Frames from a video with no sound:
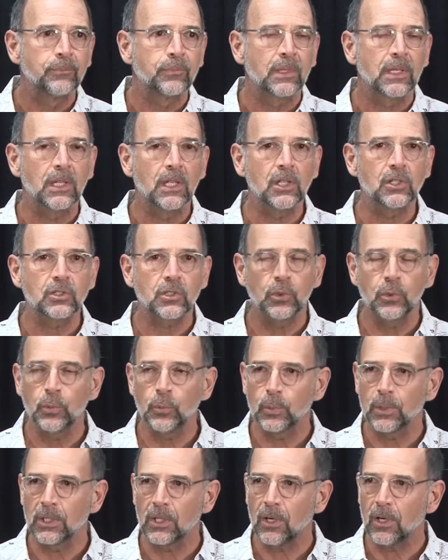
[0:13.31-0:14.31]
It's who
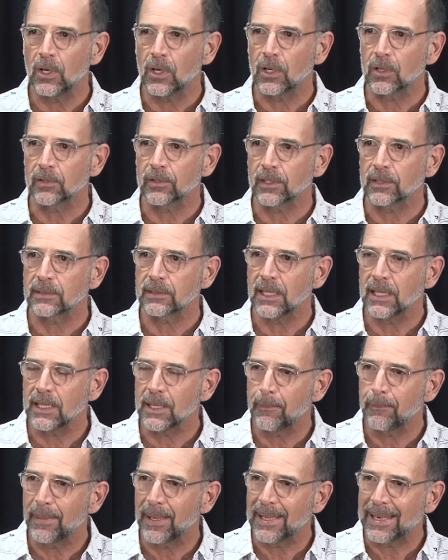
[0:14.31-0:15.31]
we are. The thing
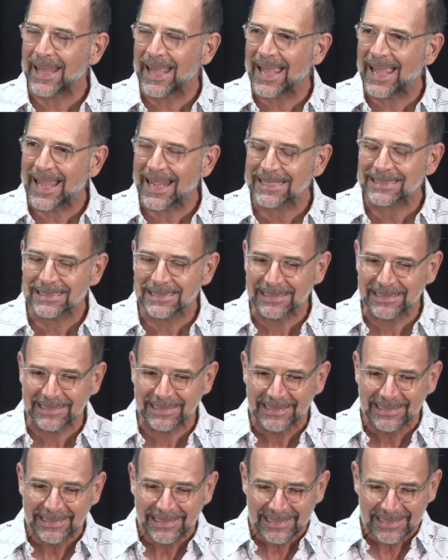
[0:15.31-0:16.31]
about acting
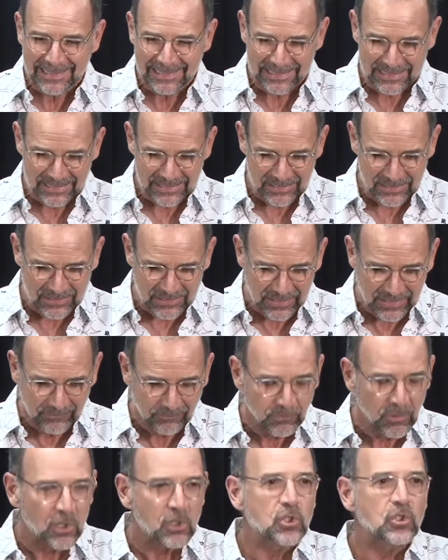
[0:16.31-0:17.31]
is
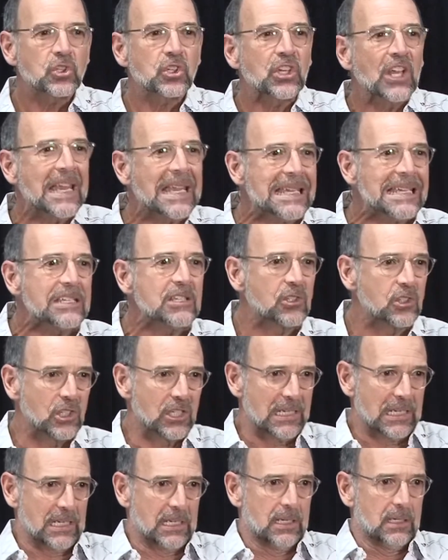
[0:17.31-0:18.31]

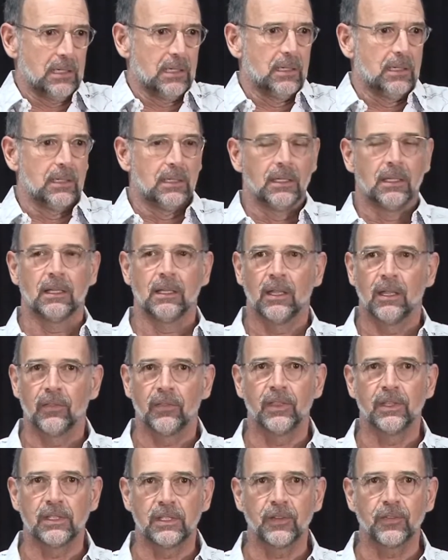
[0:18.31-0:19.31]
changing the
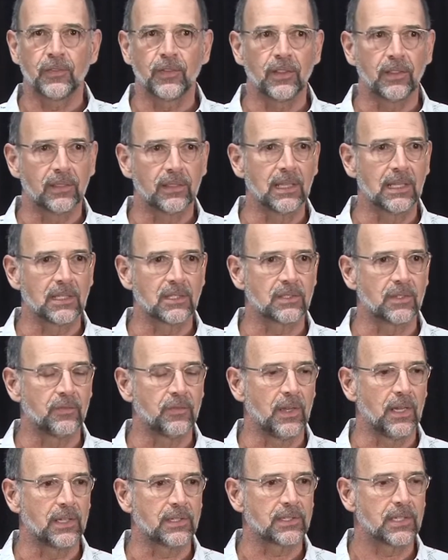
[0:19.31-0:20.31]
different things of
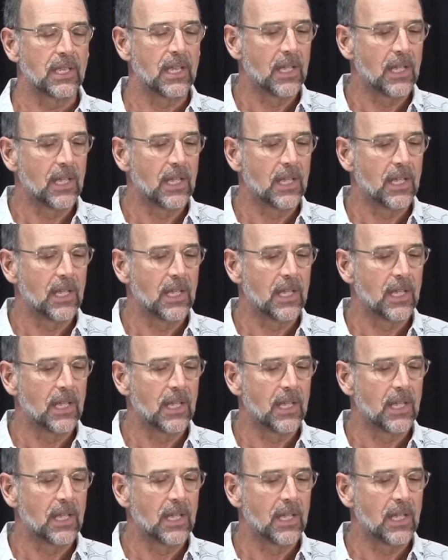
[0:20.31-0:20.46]
us.